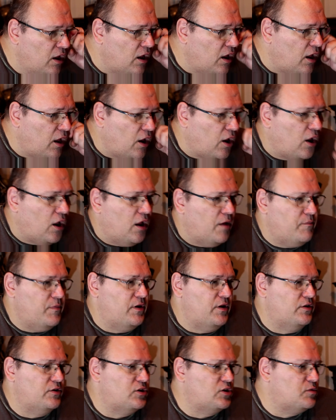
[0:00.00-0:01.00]

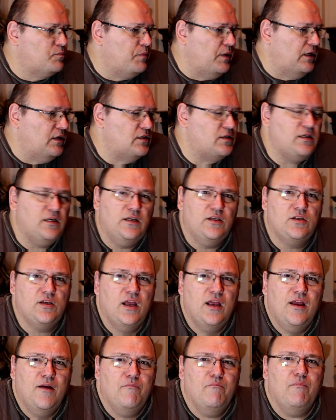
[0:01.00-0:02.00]
hominid species
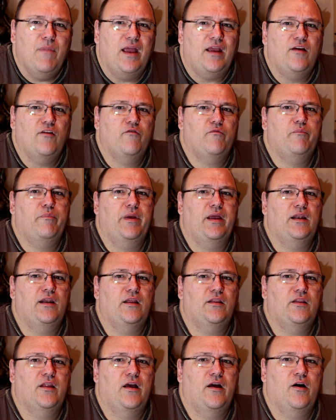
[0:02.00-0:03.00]
may have been
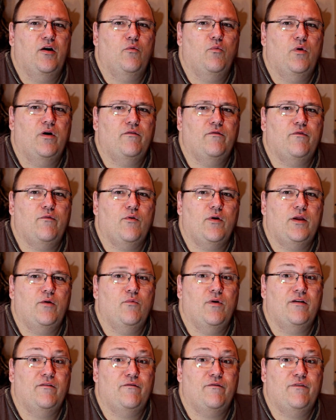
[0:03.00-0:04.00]
in the
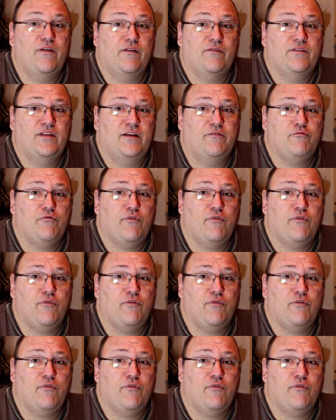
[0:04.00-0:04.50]
140-150